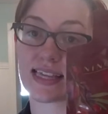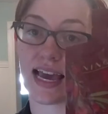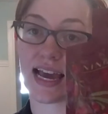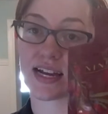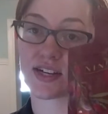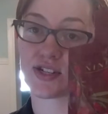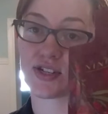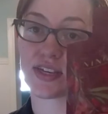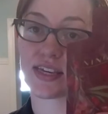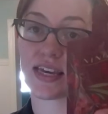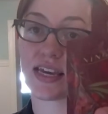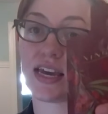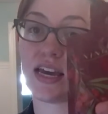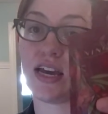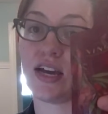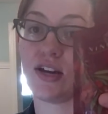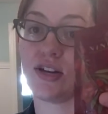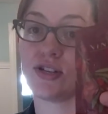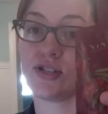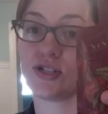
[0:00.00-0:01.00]
actually
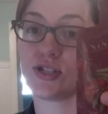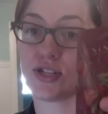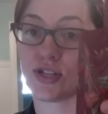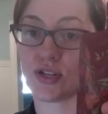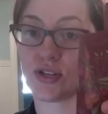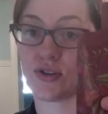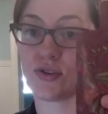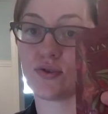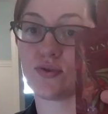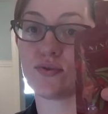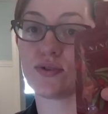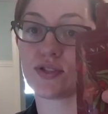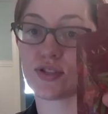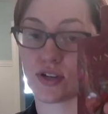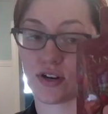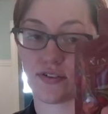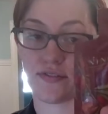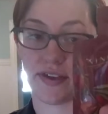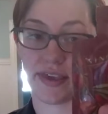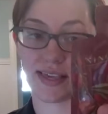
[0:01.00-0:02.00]
2
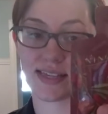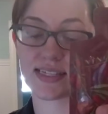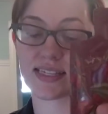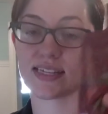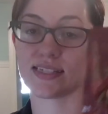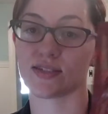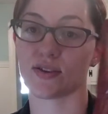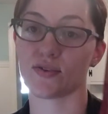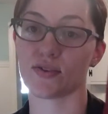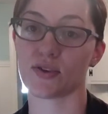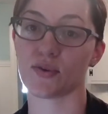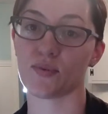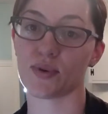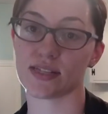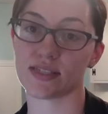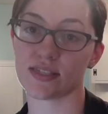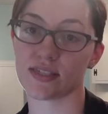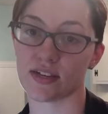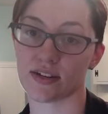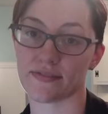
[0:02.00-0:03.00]
servings because only
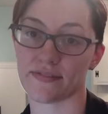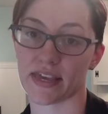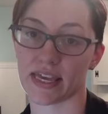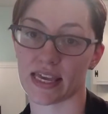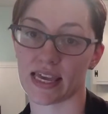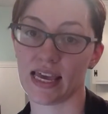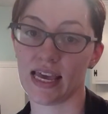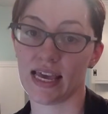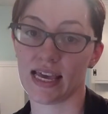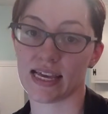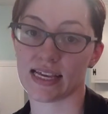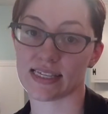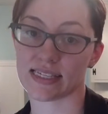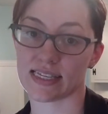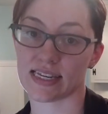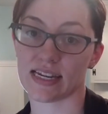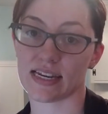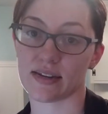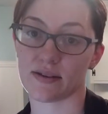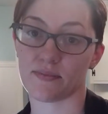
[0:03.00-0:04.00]
1 serving is
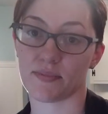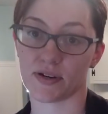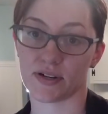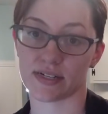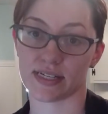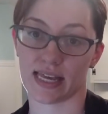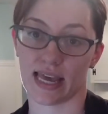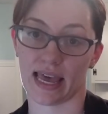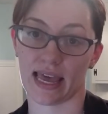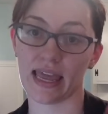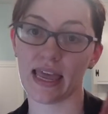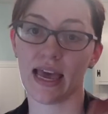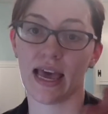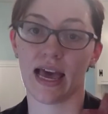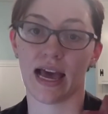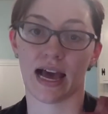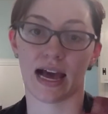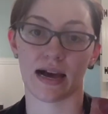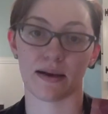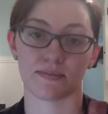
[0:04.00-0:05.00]
needed per day.
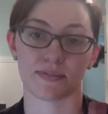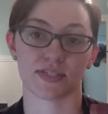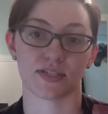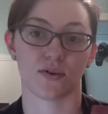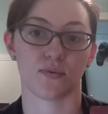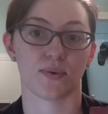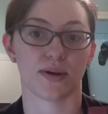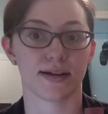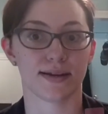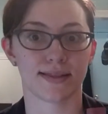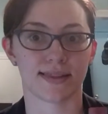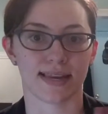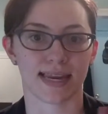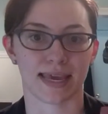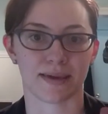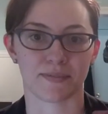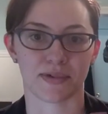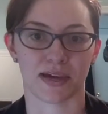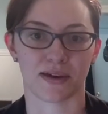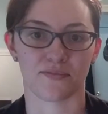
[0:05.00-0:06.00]
So where did the
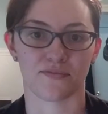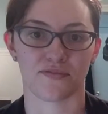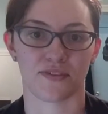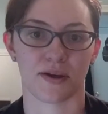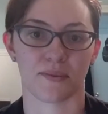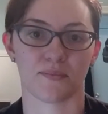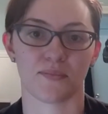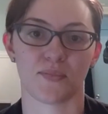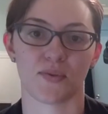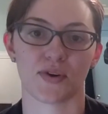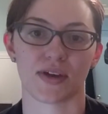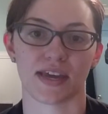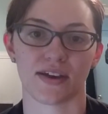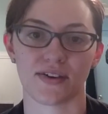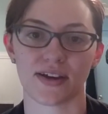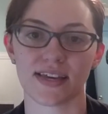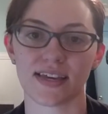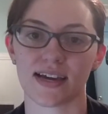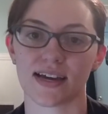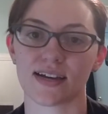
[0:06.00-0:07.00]
name come from? Well,
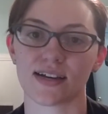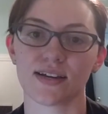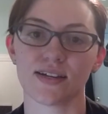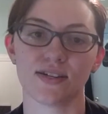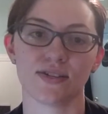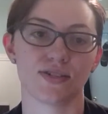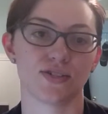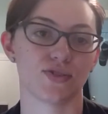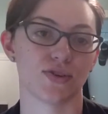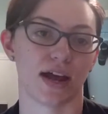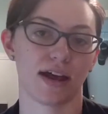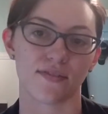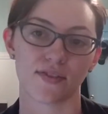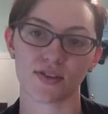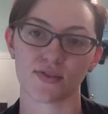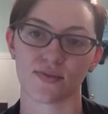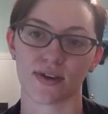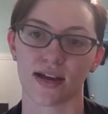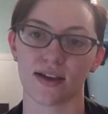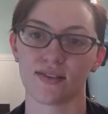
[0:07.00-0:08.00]
Gary Young
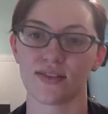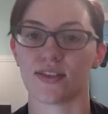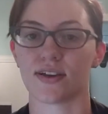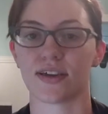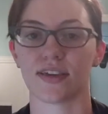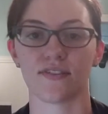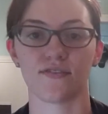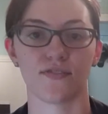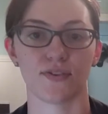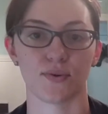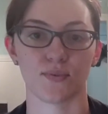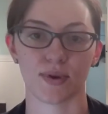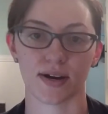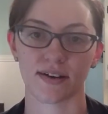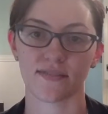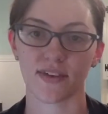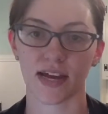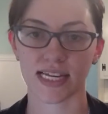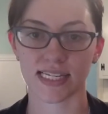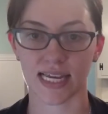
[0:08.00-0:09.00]
traveled around looking for
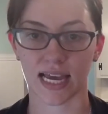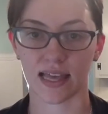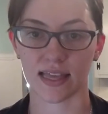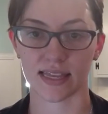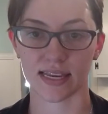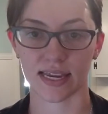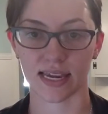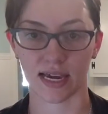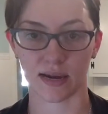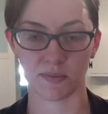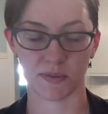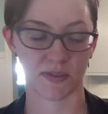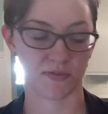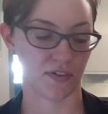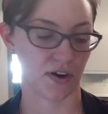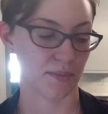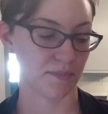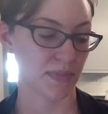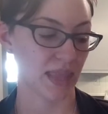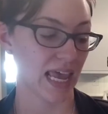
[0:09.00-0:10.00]
where vitality comes
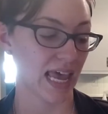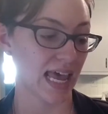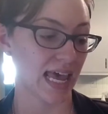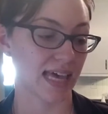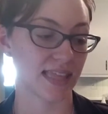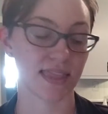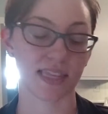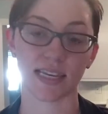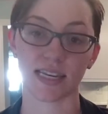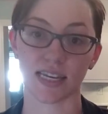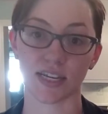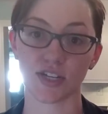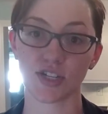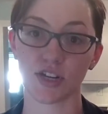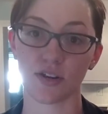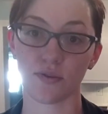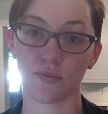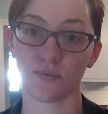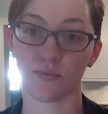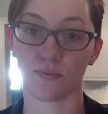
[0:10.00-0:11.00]
from, and the
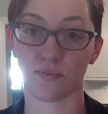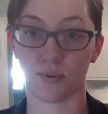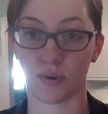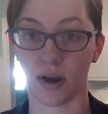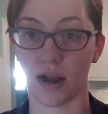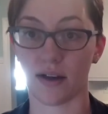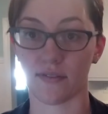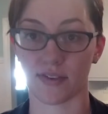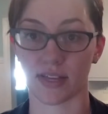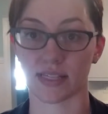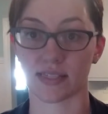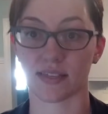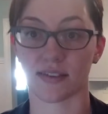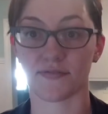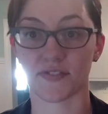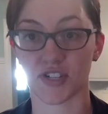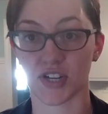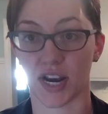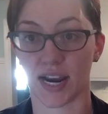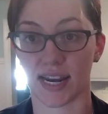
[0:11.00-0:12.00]
Ningxia province
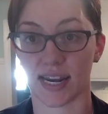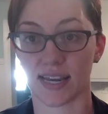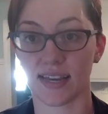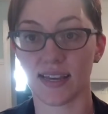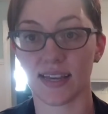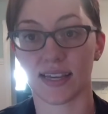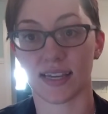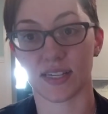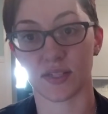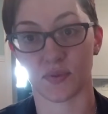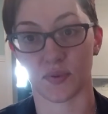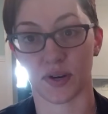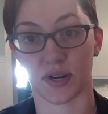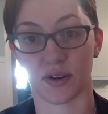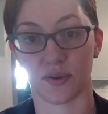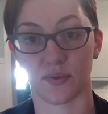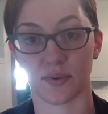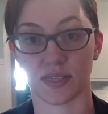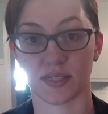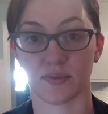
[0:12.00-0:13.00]
of China is
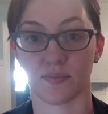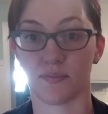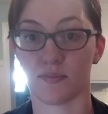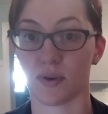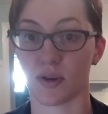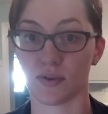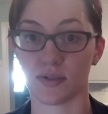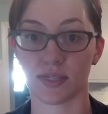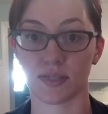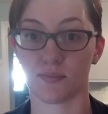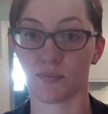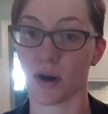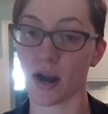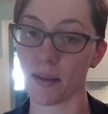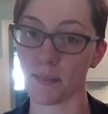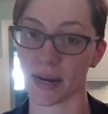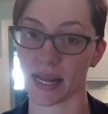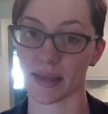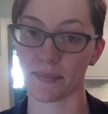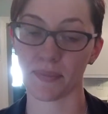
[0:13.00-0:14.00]
where it was most
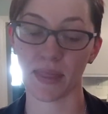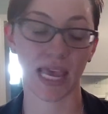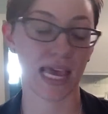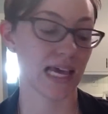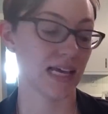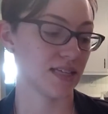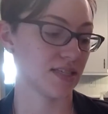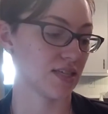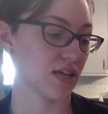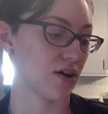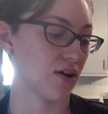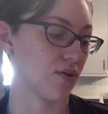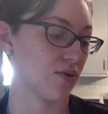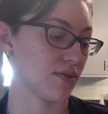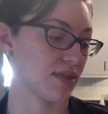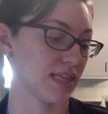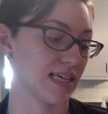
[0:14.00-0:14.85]
prominent. So